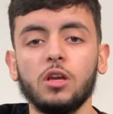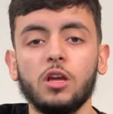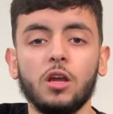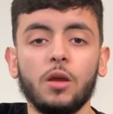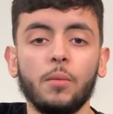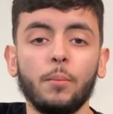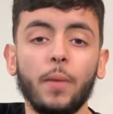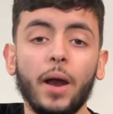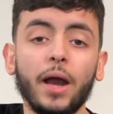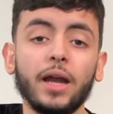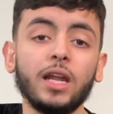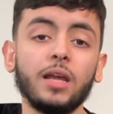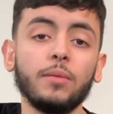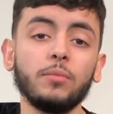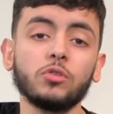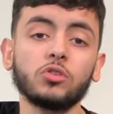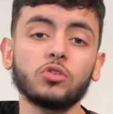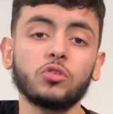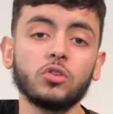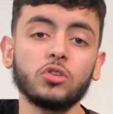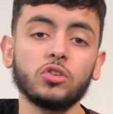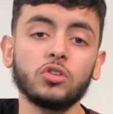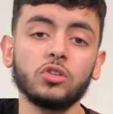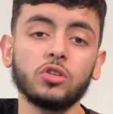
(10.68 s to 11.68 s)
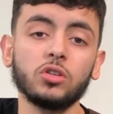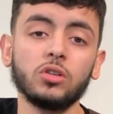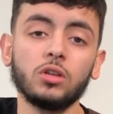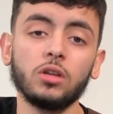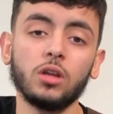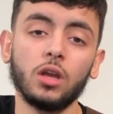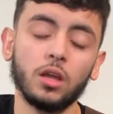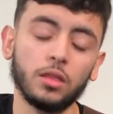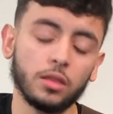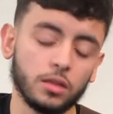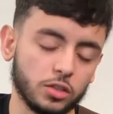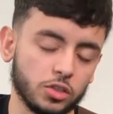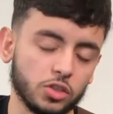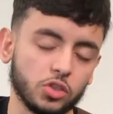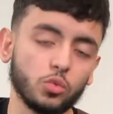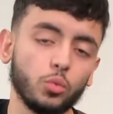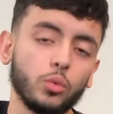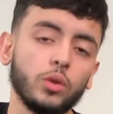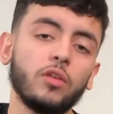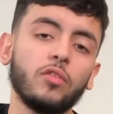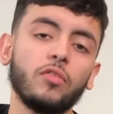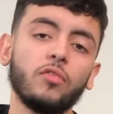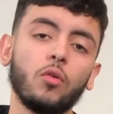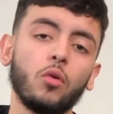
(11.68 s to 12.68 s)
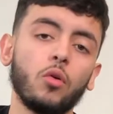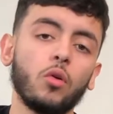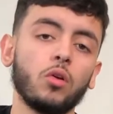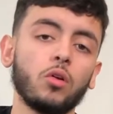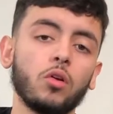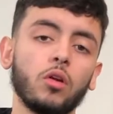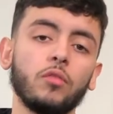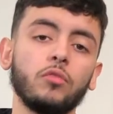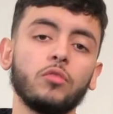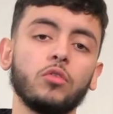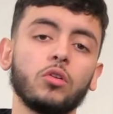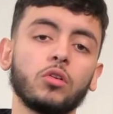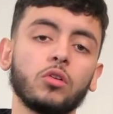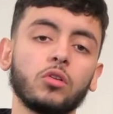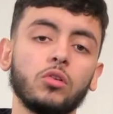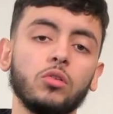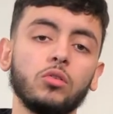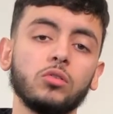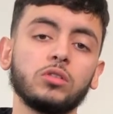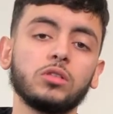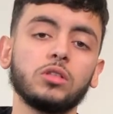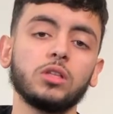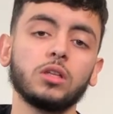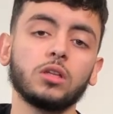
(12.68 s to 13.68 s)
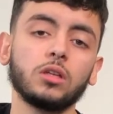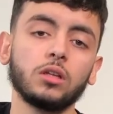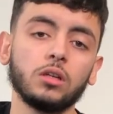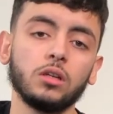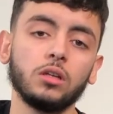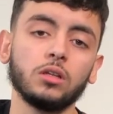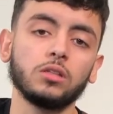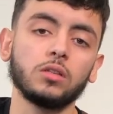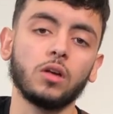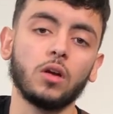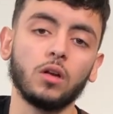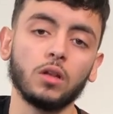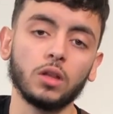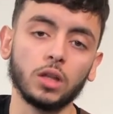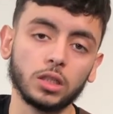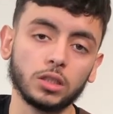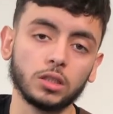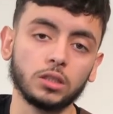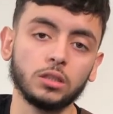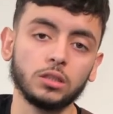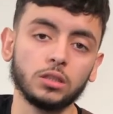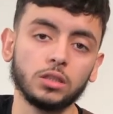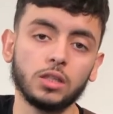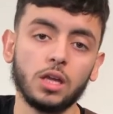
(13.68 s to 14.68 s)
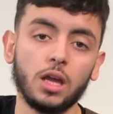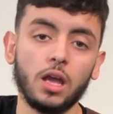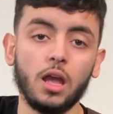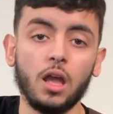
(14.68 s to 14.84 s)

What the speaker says: My name is Cristian, and this is week 4 of your acoustic guitar lessons.